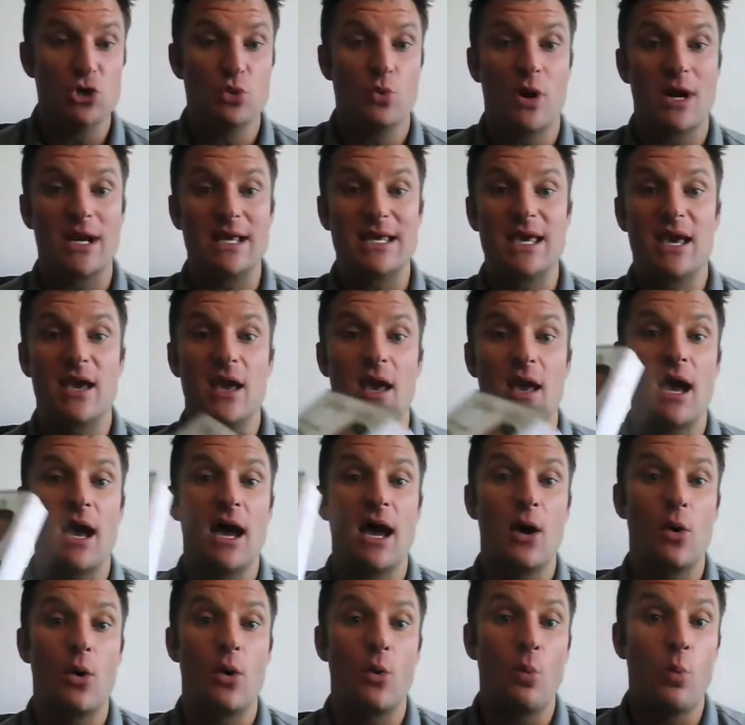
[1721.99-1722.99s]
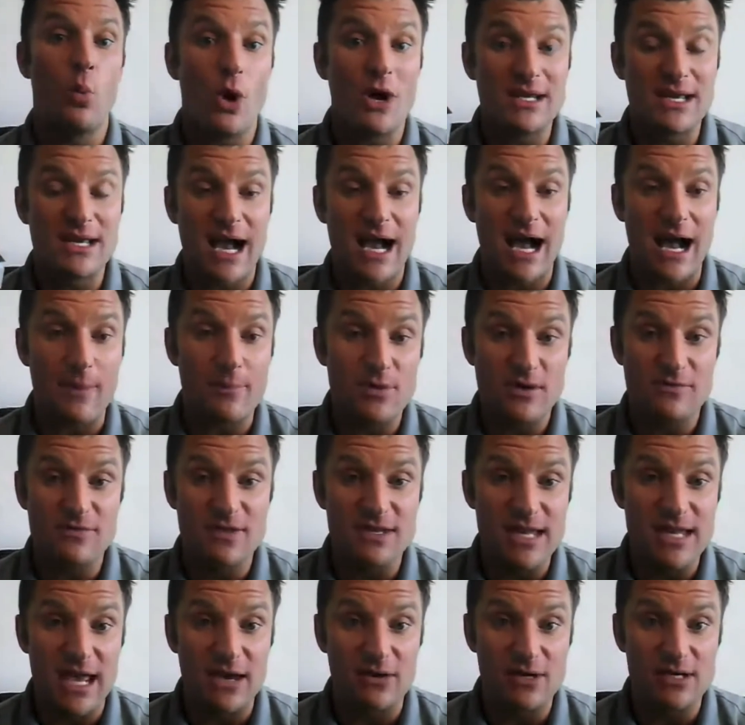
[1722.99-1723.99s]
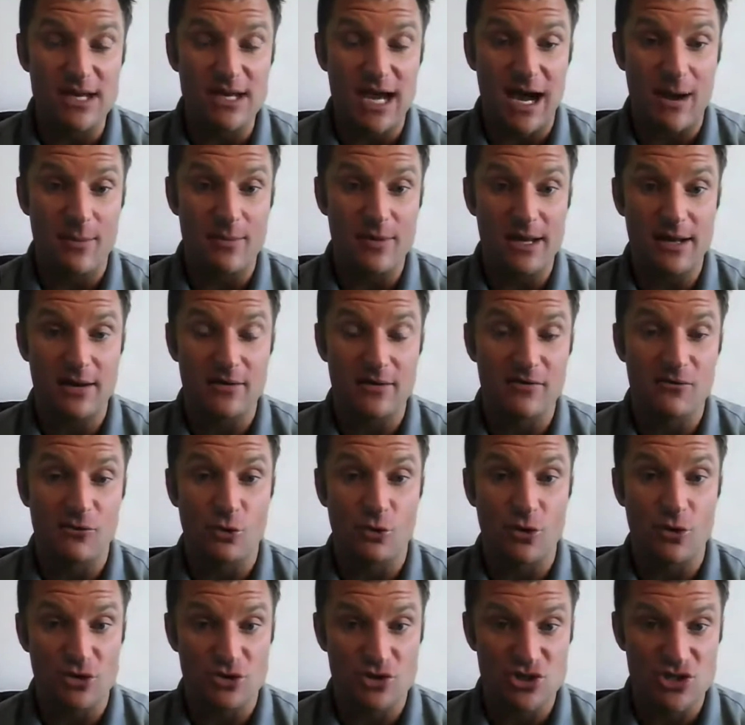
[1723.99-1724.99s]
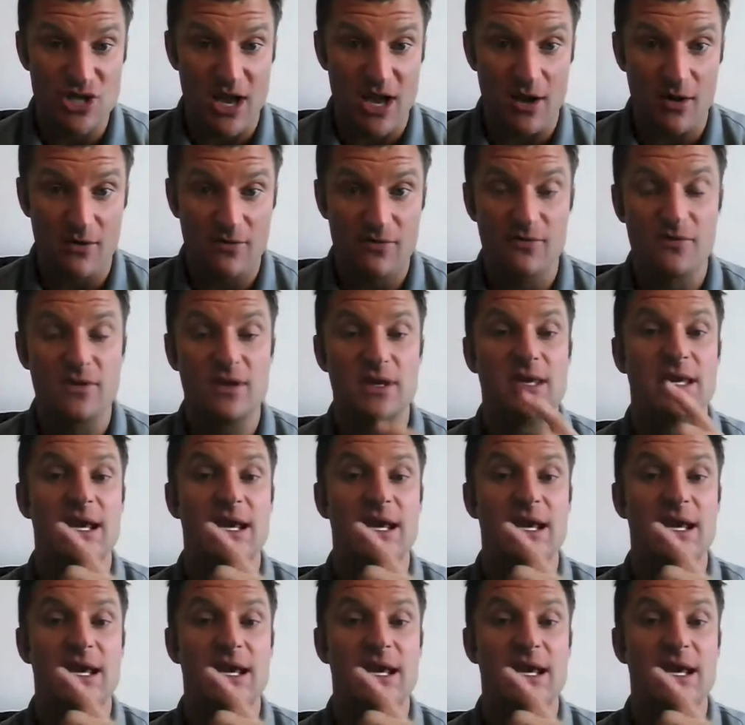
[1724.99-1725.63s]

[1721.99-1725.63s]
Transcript: You want to get 1 copy of the Daily Dominator for yourself.